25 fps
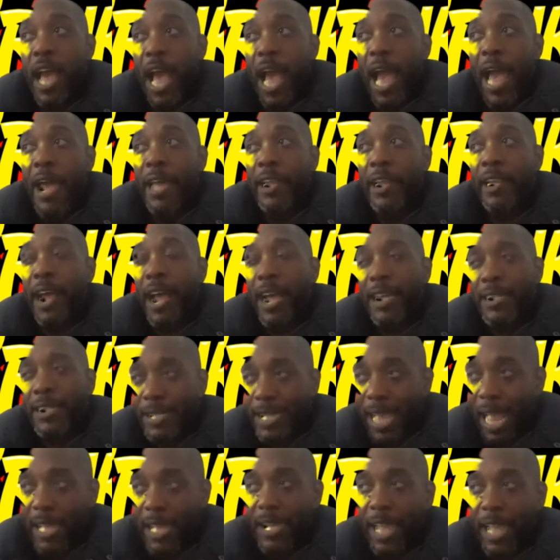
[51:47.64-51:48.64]
and i
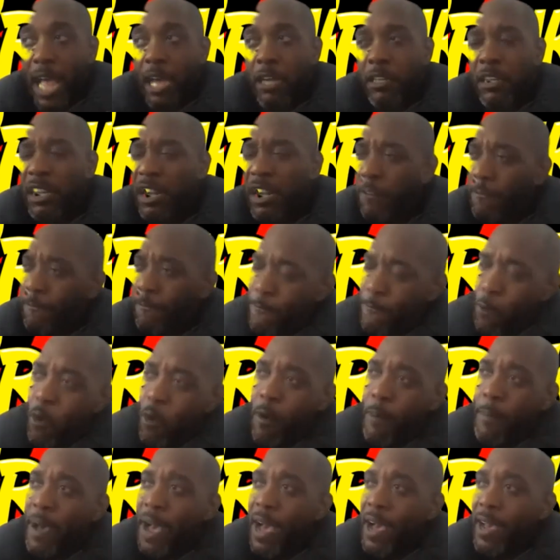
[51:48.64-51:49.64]
sat down and i
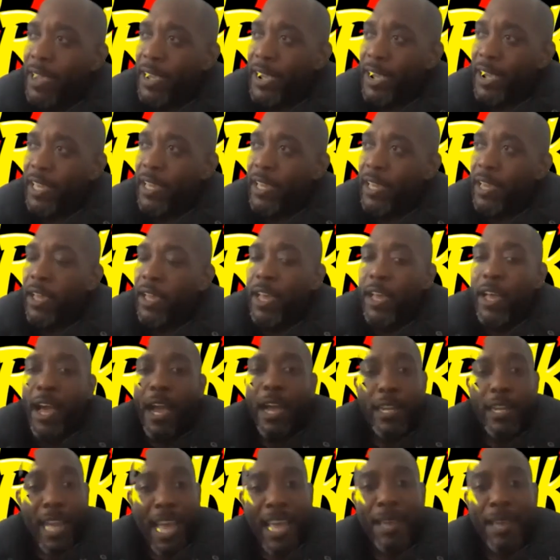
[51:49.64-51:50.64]
thought about it
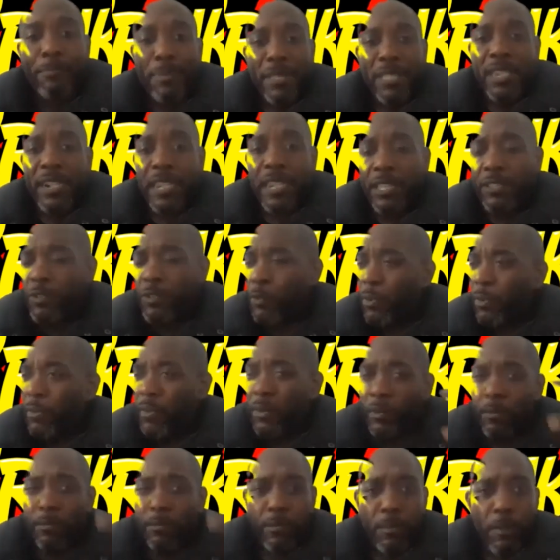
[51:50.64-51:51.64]
and i am busy
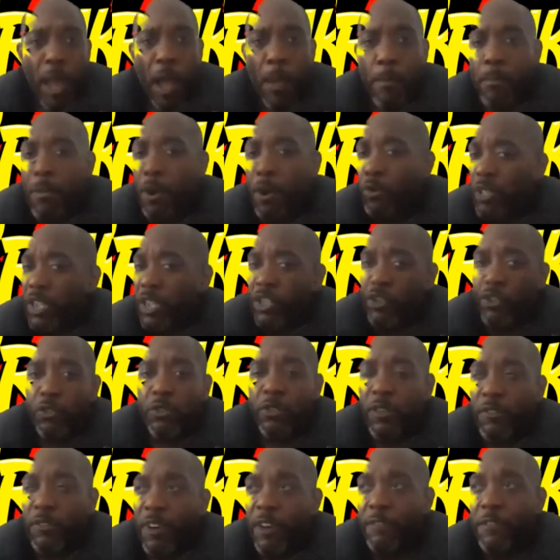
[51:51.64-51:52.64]
doing a
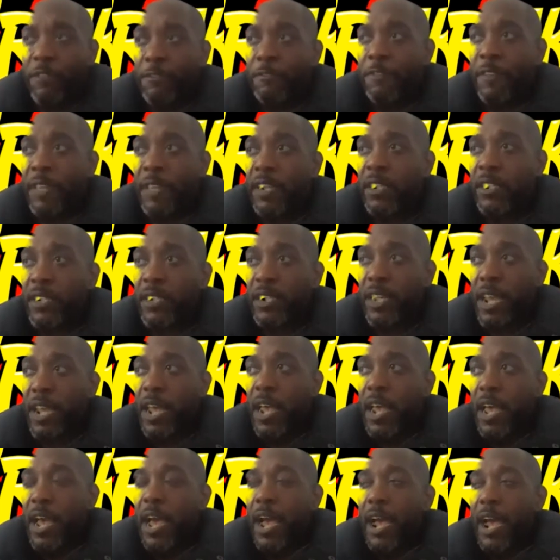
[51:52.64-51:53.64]
multitude of other things
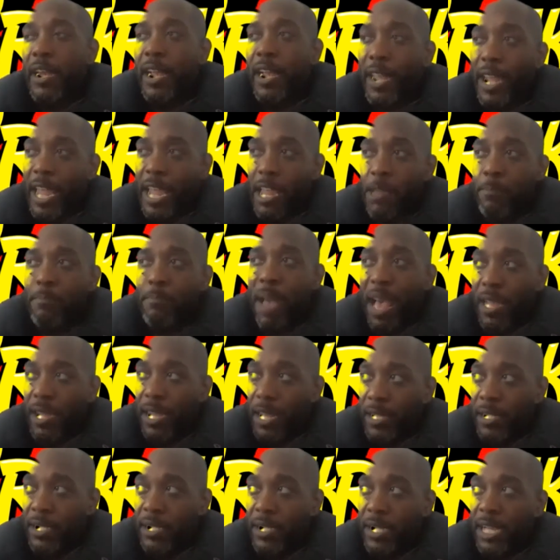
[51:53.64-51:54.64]
and i came back
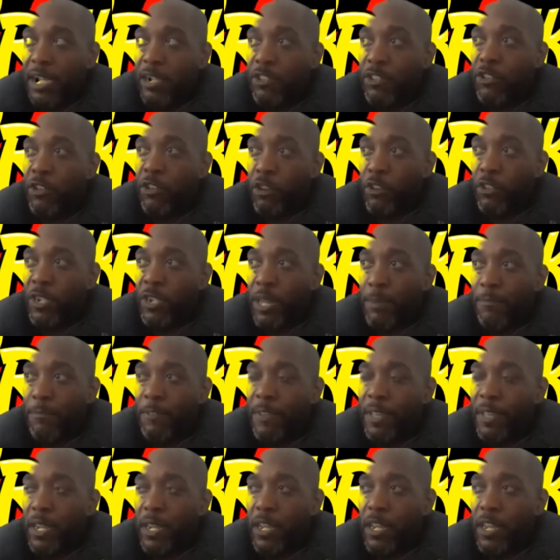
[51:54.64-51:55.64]
and said you know
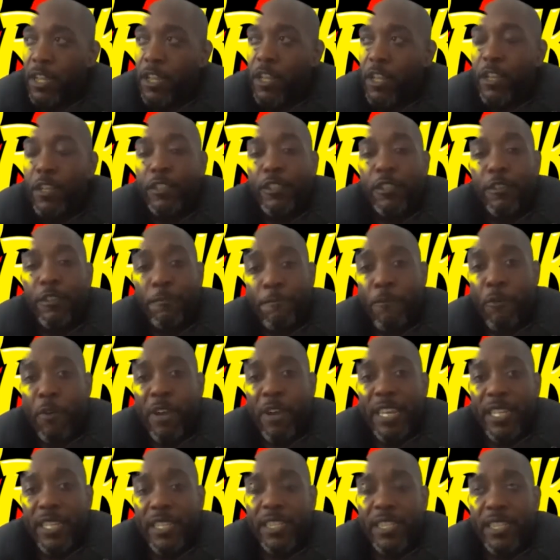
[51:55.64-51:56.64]
something the
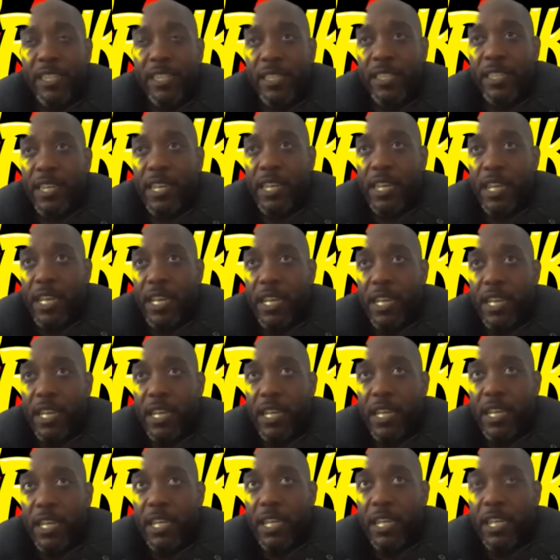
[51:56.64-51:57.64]
voice
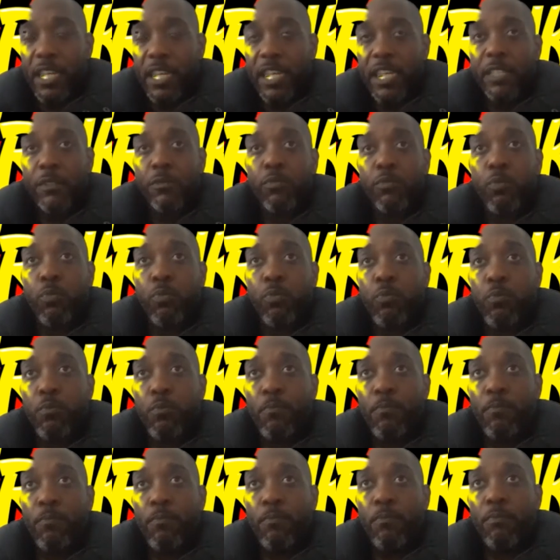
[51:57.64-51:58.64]
is
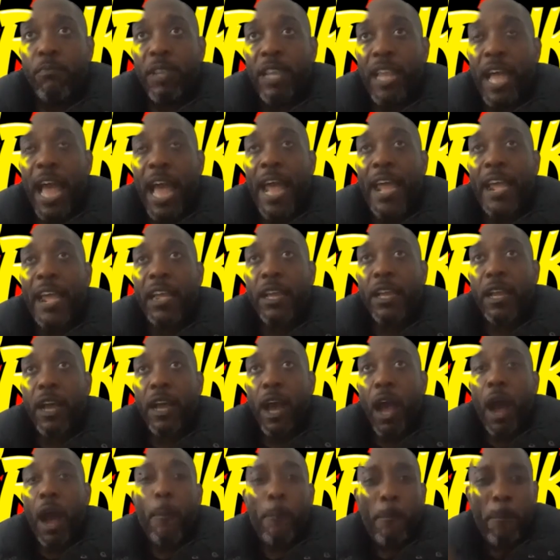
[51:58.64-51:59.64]
like
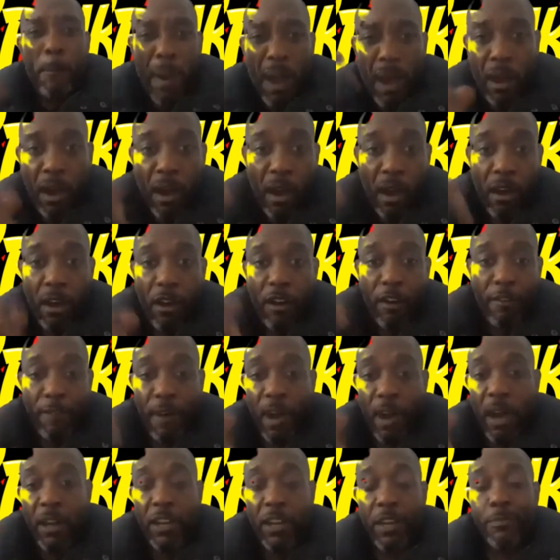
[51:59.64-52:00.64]
a part of
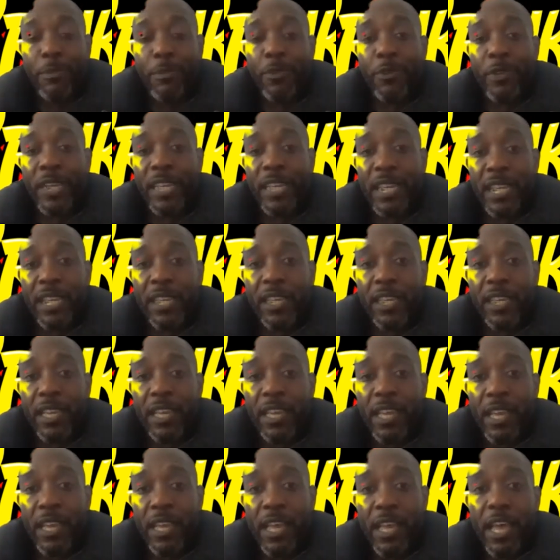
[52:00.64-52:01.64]
our community
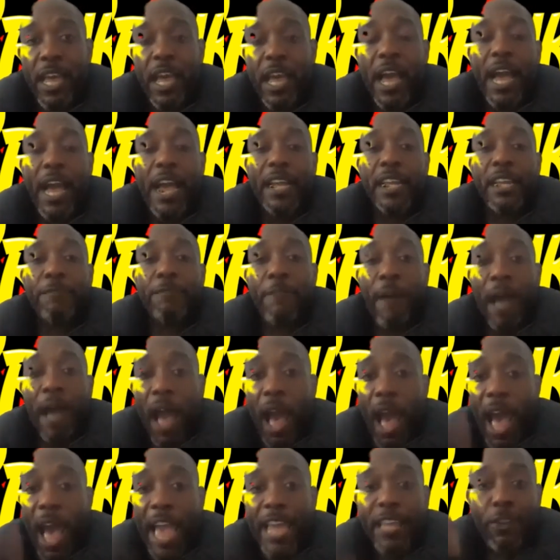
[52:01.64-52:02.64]
and if
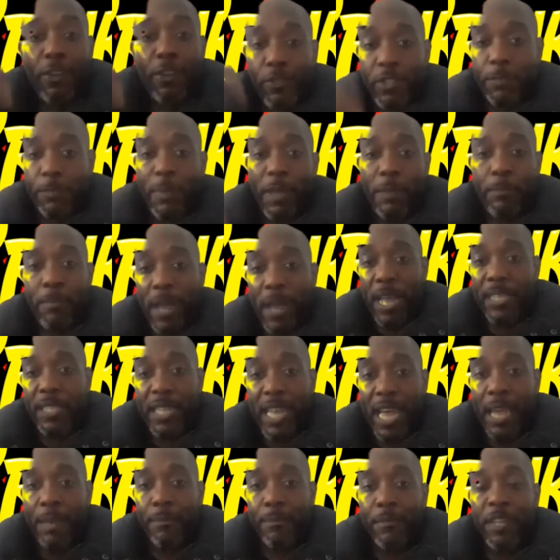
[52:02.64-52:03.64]
i don't spend
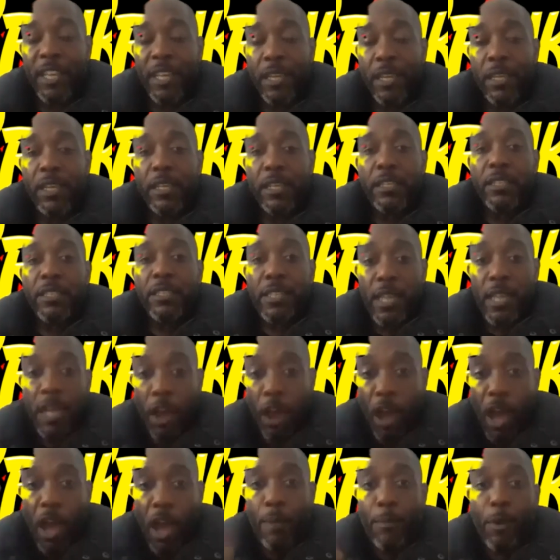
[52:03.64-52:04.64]
time to
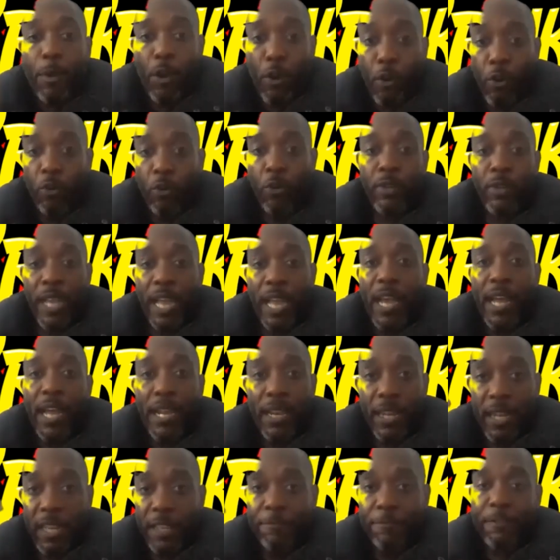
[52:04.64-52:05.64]
uphold
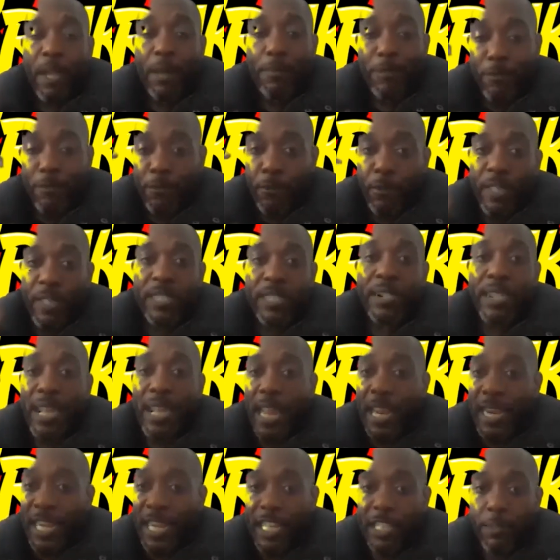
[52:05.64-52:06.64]
and lift up the voice to
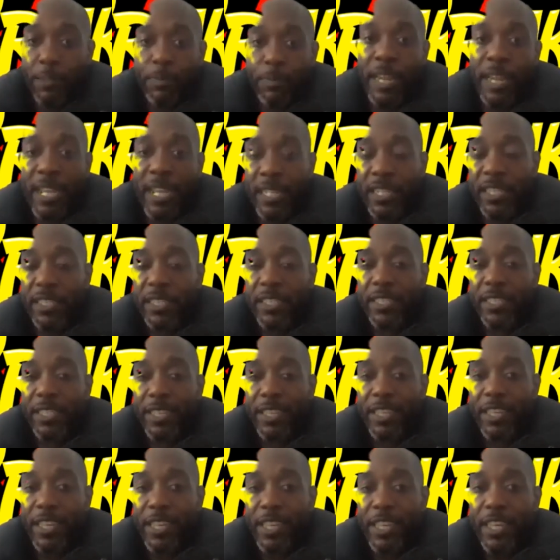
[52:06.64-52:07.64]
that next place
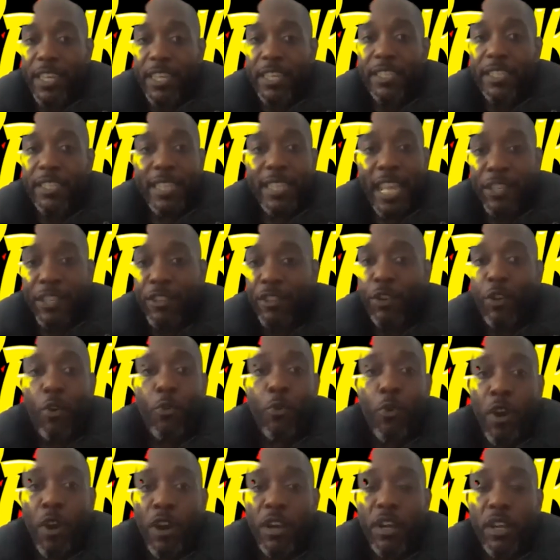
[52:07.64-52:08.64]
then you know
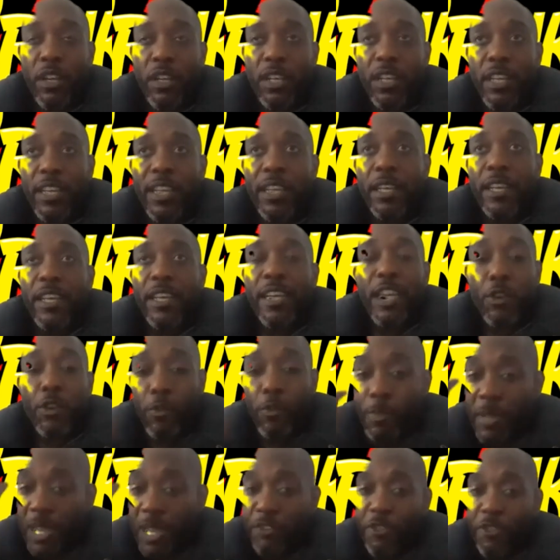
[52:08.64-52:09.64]
what it
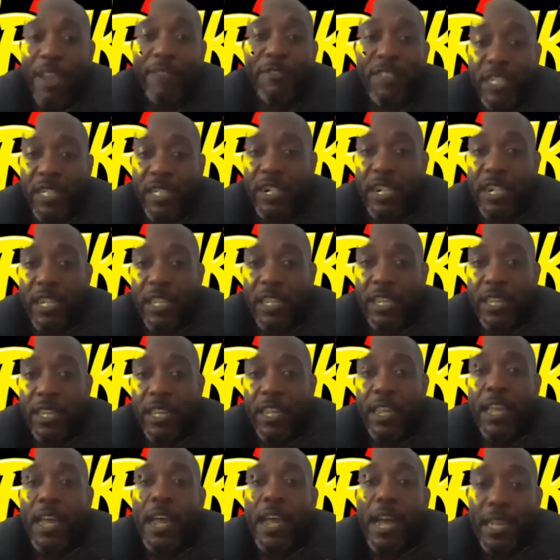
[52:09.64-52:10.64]
would be a travesty
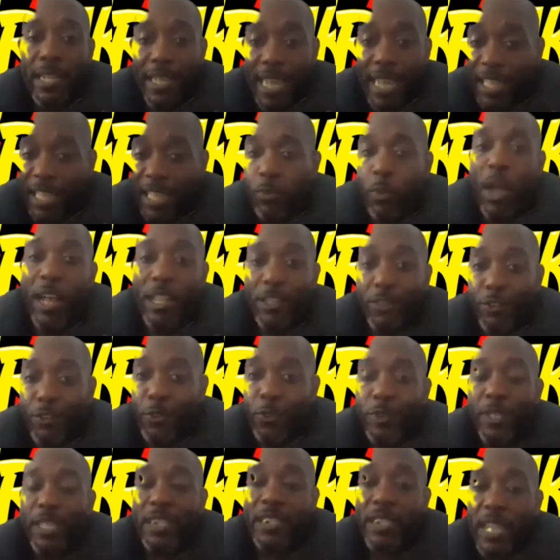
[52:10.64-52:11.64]
and that's why i
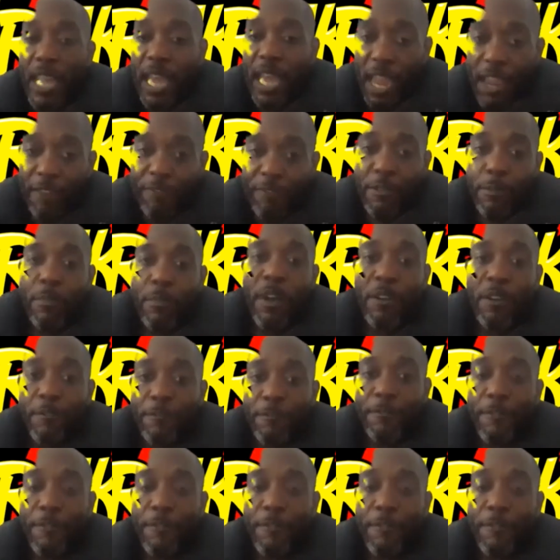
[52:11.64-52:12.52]
do this every month